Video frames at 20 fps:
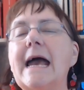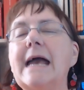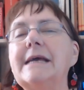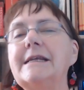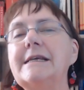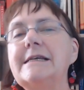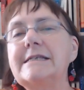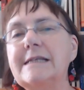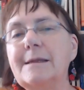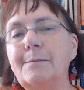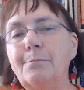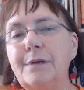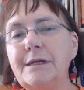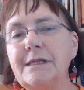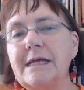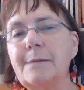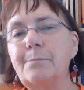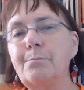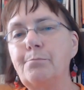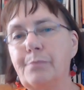It is the
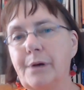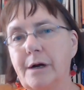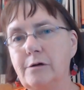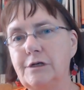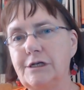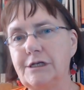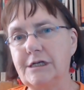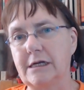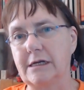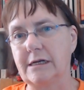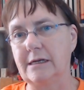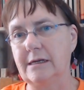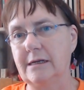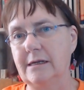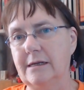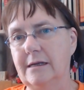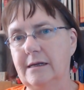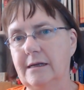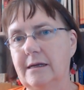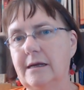bitter
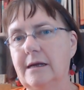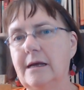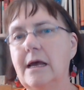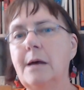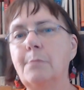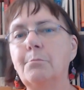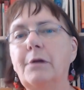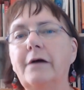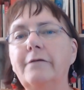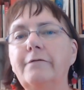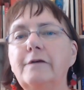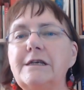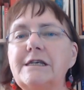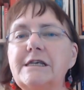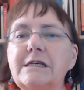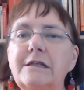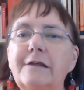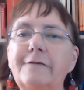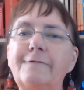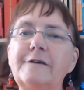potion by
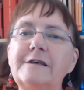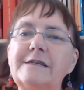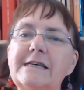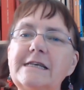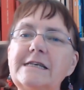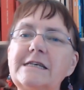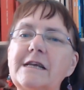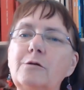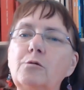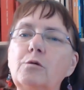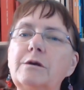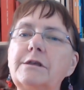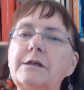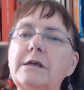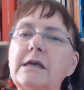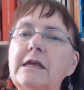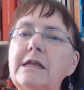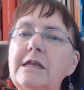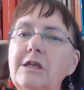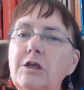which the physician
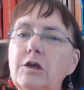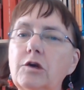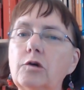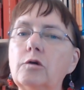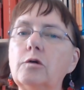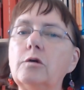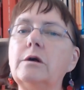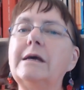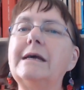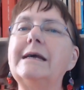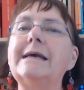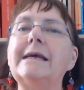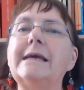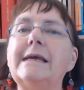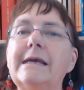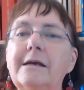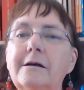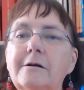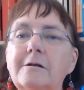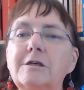within you
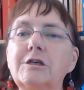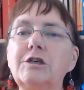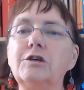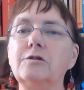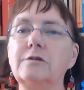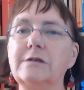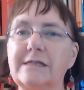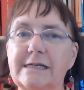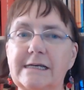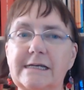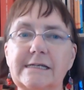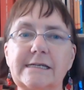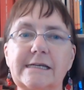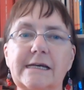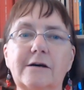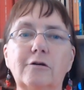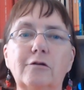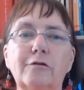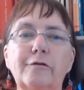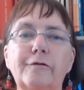heals your sick
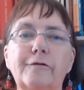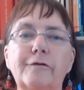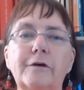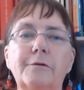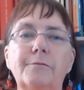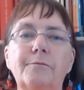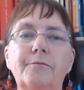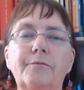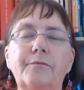self.